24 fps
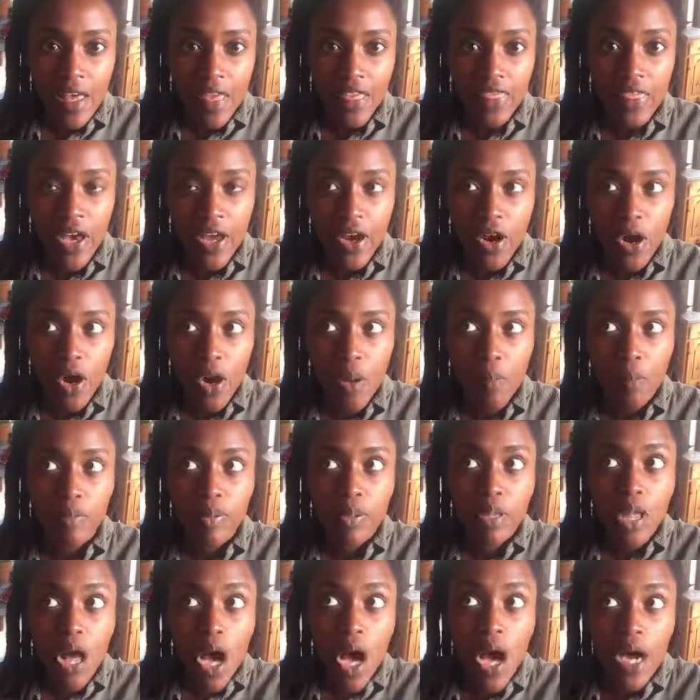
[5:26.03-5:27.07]
that are
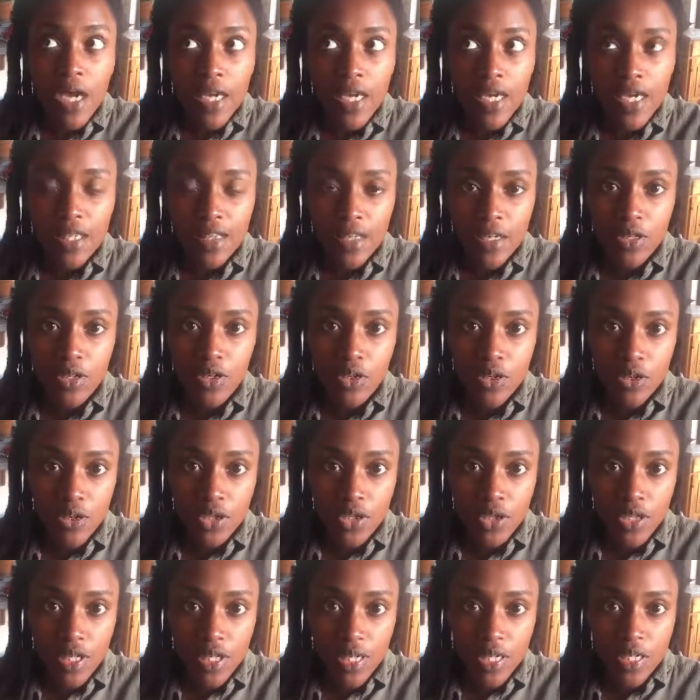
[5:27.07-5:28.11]
blocking the
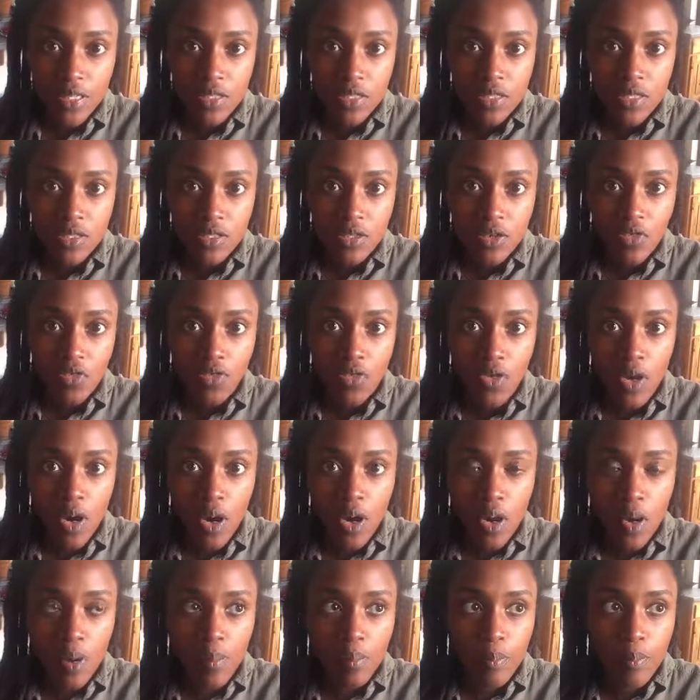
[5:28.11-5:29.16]
nutrients
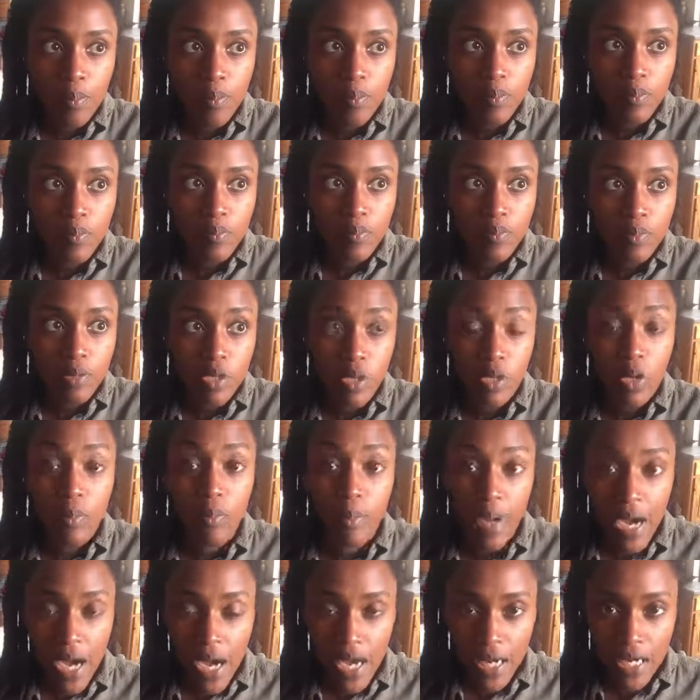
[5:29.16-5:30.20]
from your
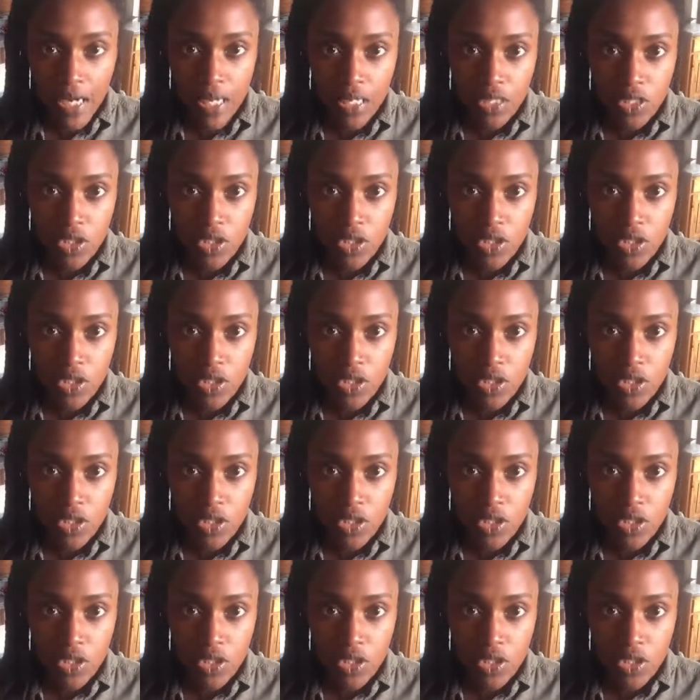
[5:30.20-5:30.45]
body.